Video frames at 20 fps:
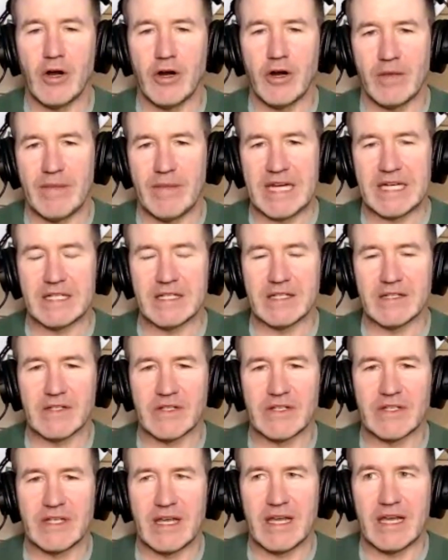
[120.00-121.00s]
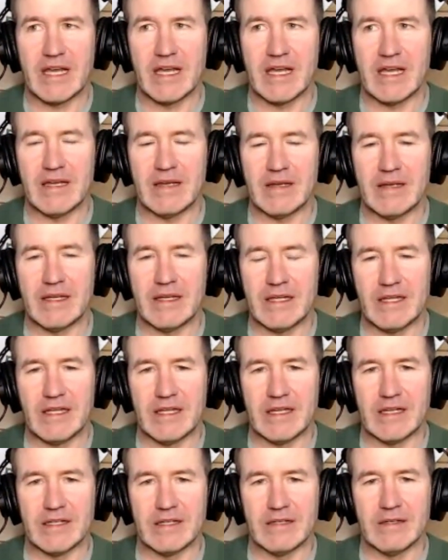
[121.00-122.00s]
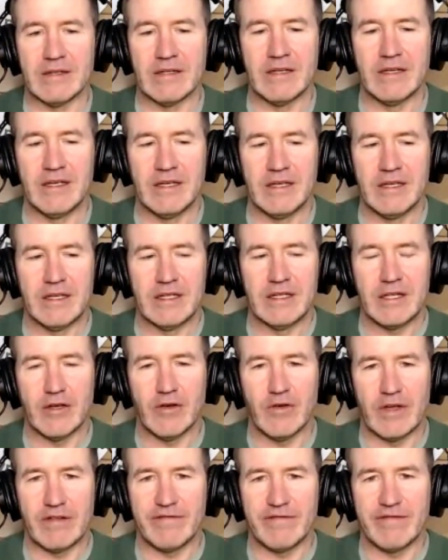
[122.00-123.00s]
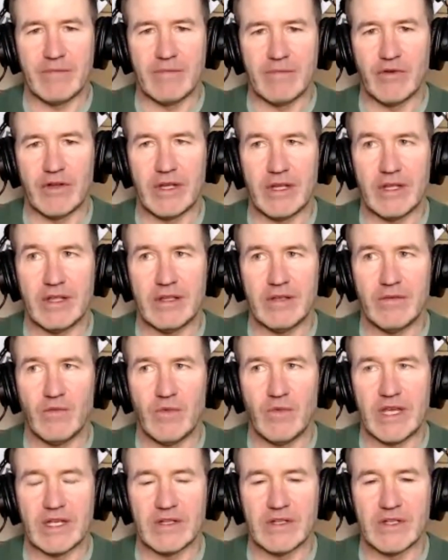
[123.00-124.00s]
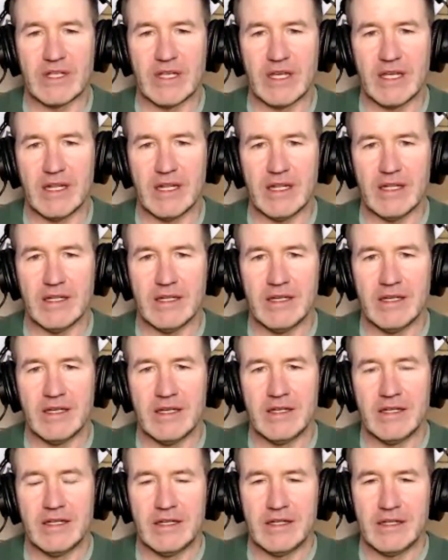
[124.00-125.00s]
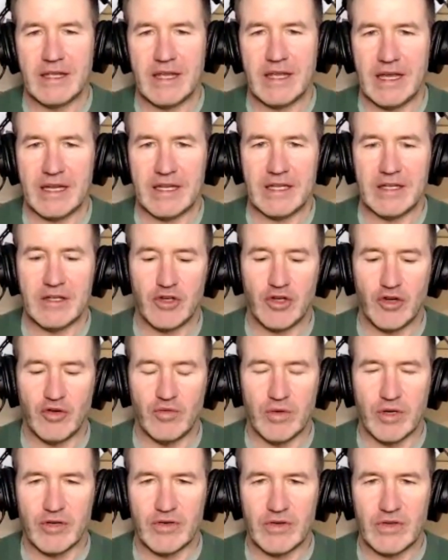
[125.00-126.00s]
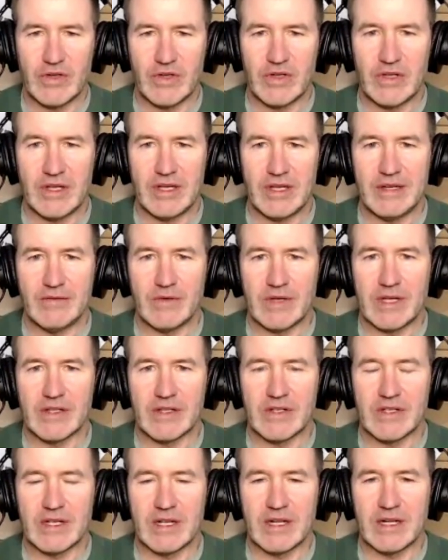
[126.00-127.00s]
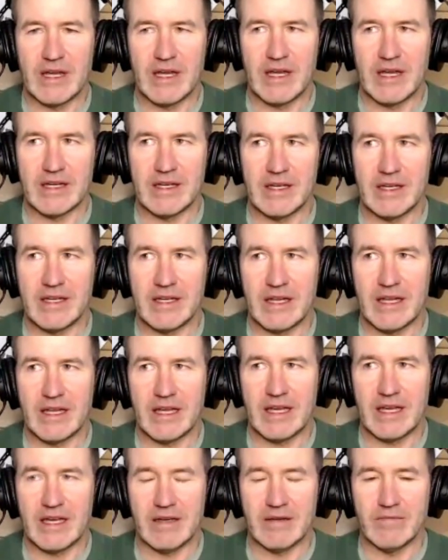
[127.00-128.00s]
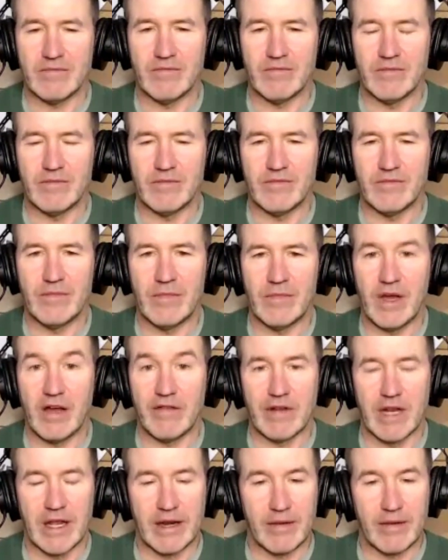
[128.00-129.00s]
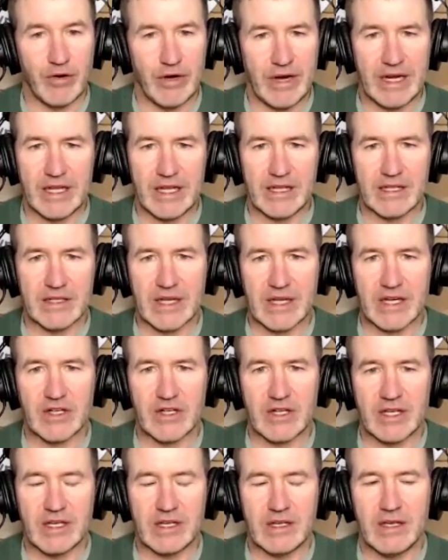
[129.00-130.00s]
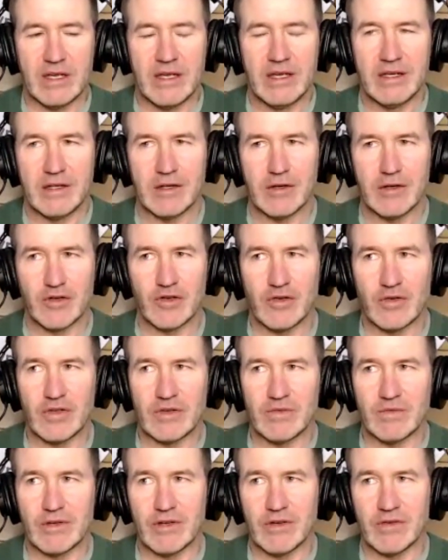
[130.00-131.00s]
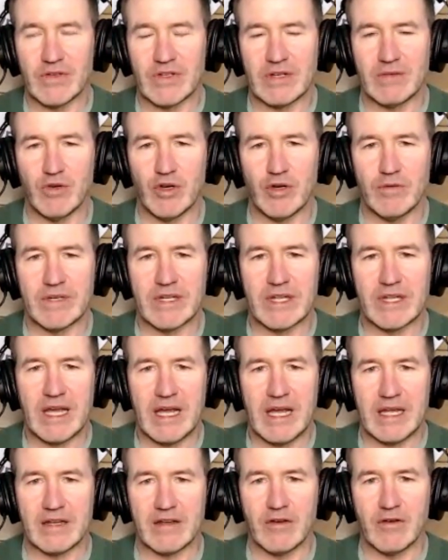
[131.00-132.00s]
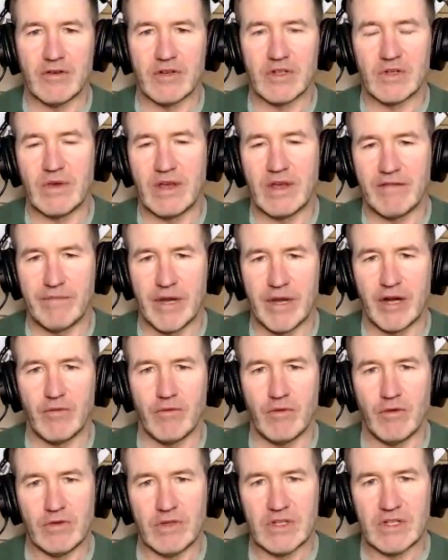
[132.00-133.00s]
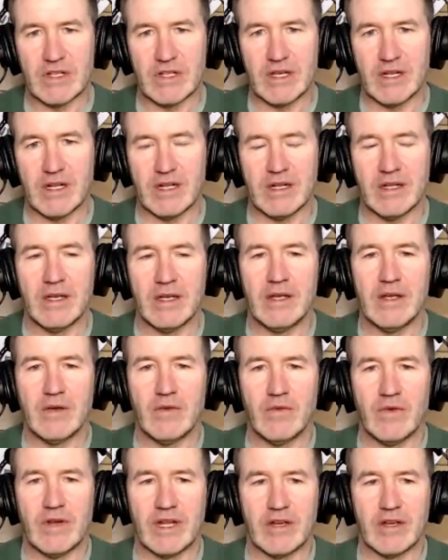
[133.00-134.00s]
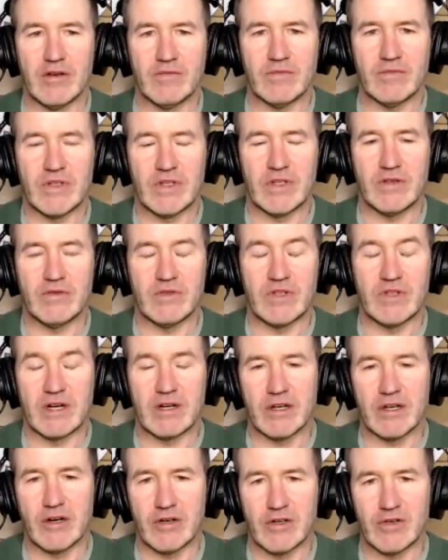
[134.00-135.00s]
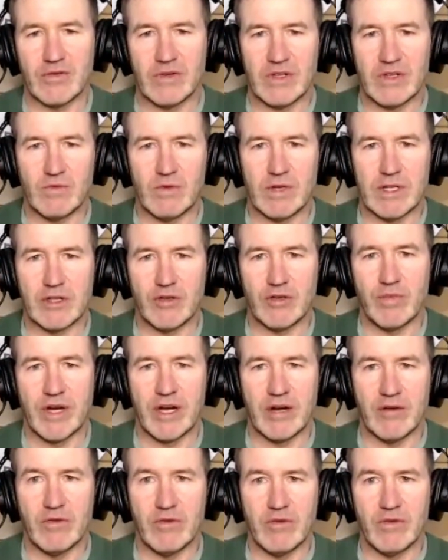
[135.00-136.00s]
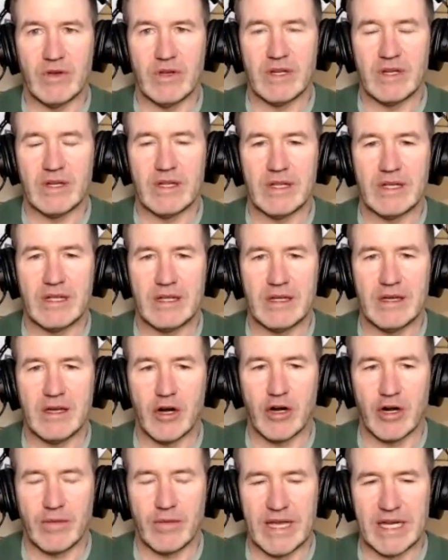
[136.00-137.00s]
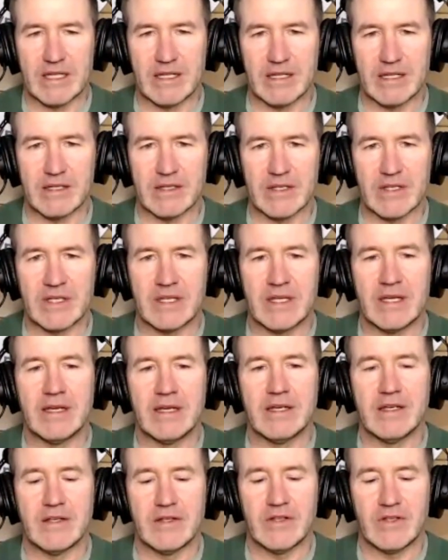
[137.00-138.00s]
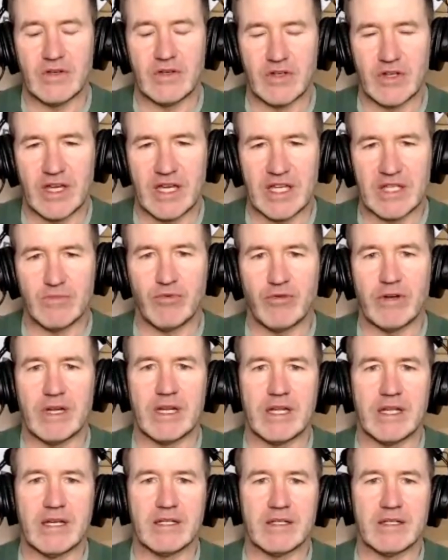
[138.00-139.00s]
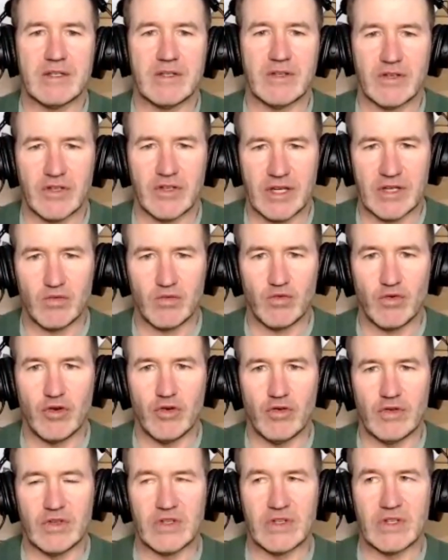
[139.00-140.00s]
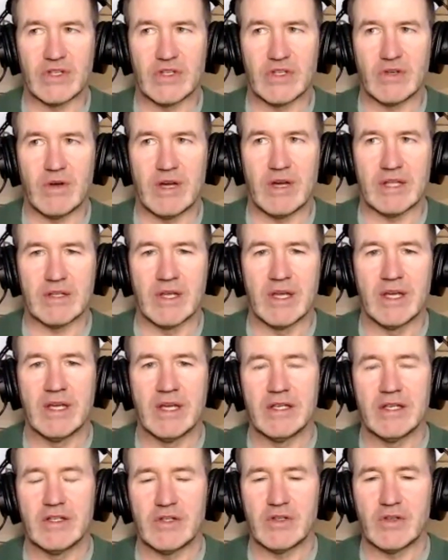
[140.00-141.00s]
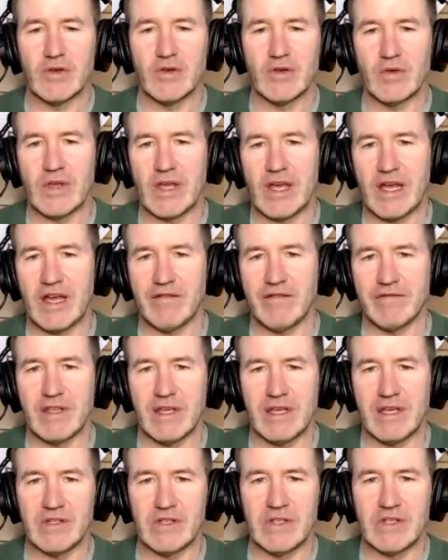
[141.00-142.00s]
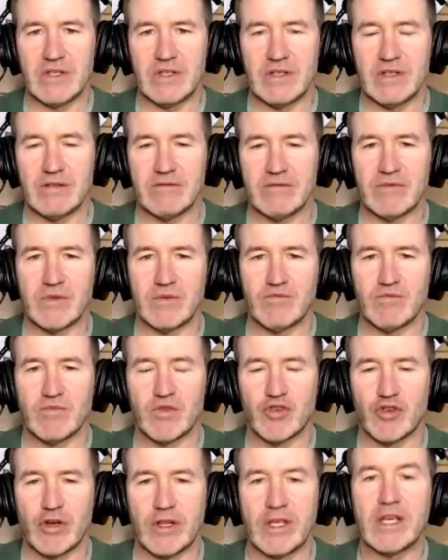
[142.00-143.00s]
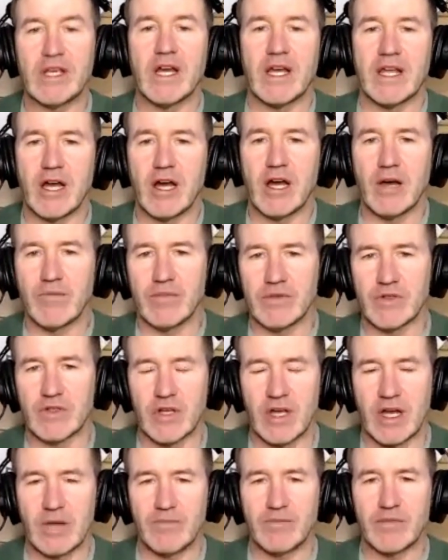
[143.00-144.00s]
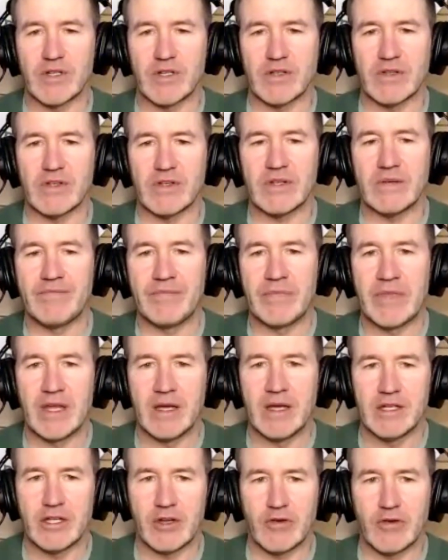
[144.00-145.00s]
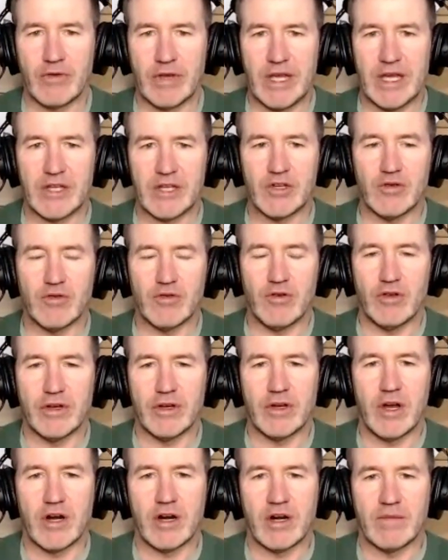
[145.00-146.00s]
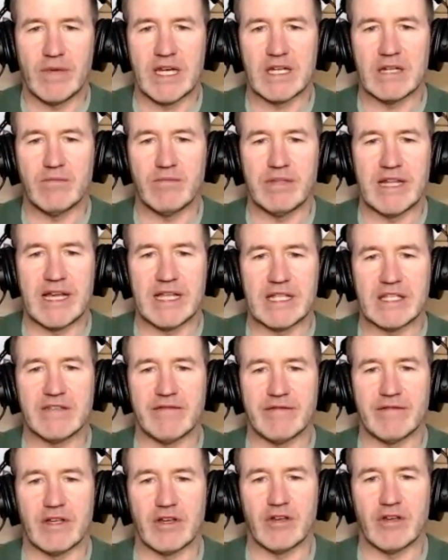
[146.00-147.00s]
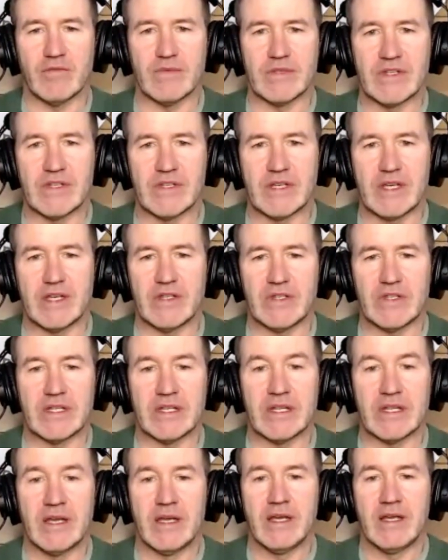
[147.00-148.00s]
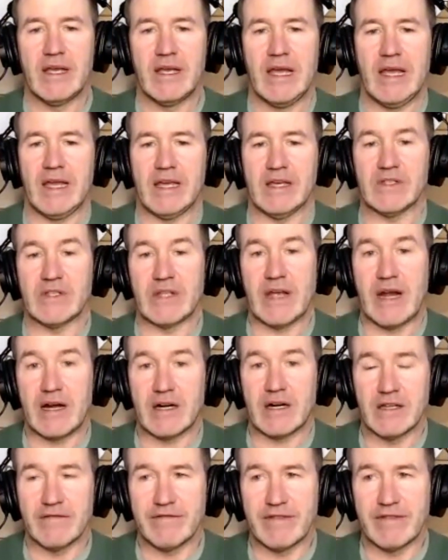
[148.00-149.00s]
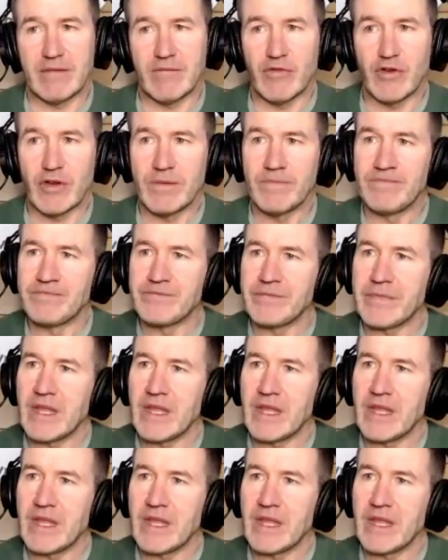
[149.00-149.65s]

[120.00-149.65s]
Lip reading: ornamentals. In February, we can still get tubers. We can still get of a lot of perennials. Actually, go through some of those in a moment. And of course, we have bare root still. When it comes to certain nurseries, we'll do bare root ornamentals, such as perennials, such as roses, and so on. So you have these three kind of options to create your own ornamental plants for the coming season, starting in February.